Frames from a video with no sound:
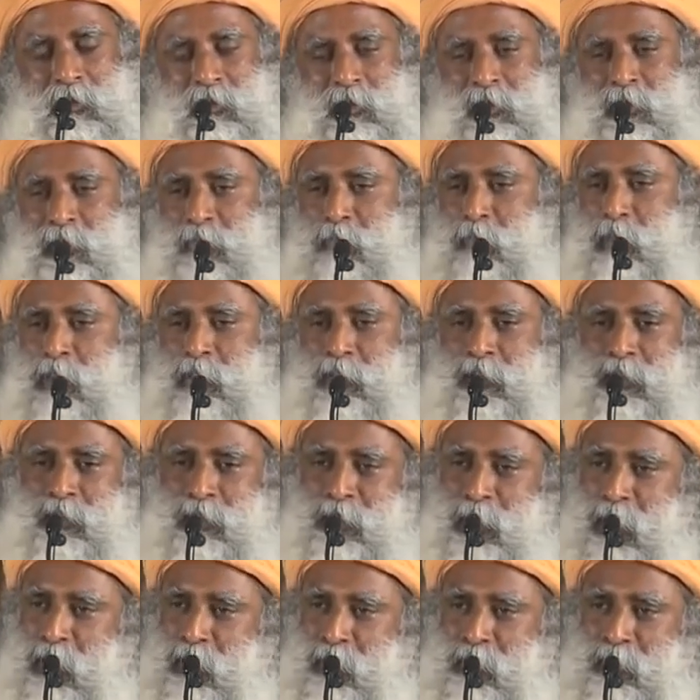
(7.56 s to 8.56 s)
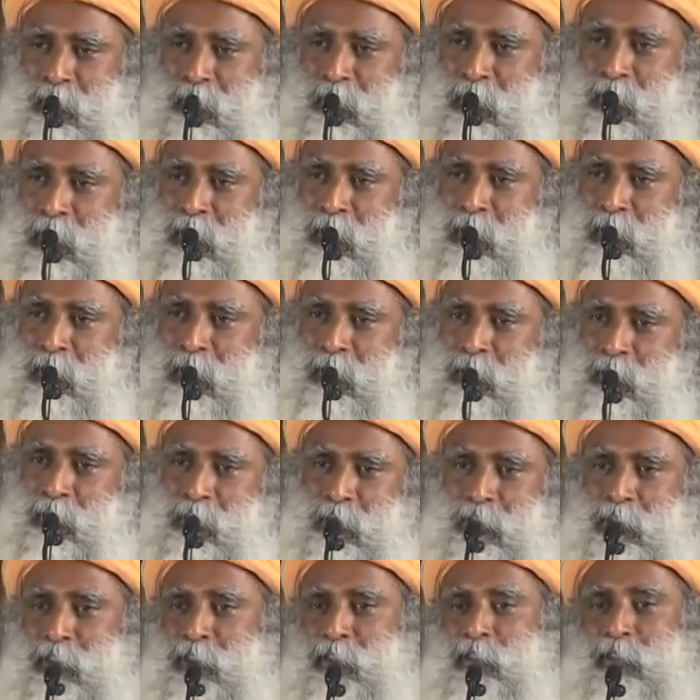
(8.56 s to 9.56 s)
His mother said,
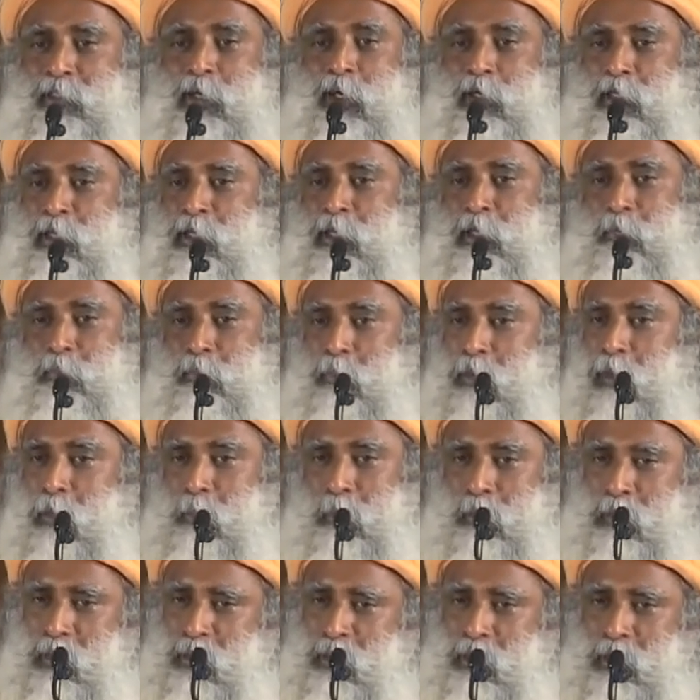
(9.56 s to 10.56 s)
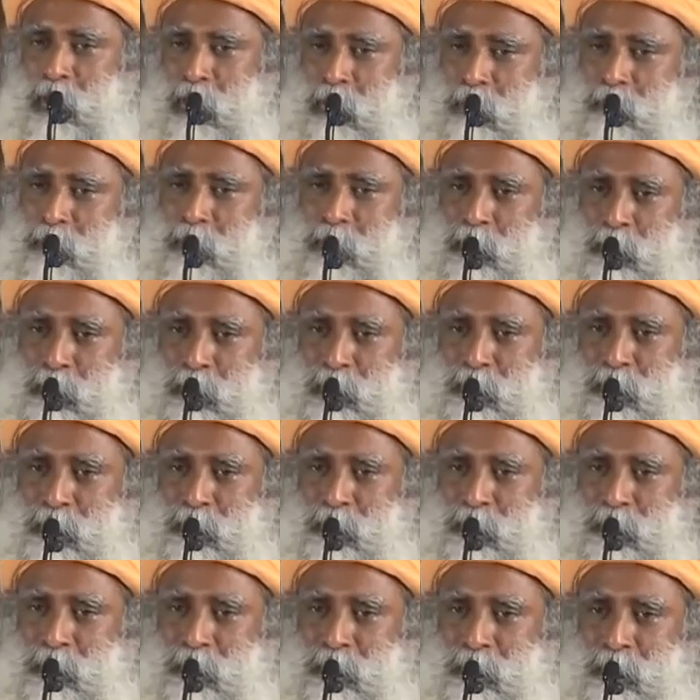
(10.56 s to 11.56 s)
she's not an appropriate girl for you
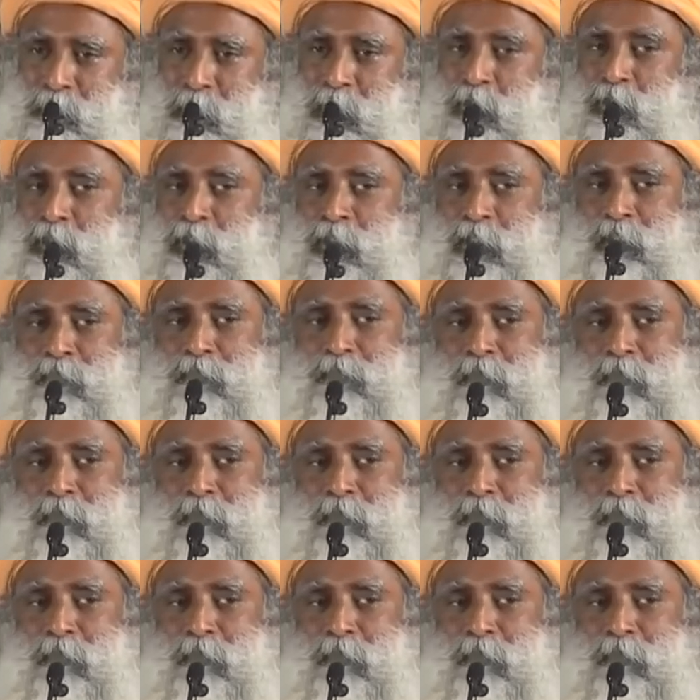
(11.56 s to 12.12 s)
because she's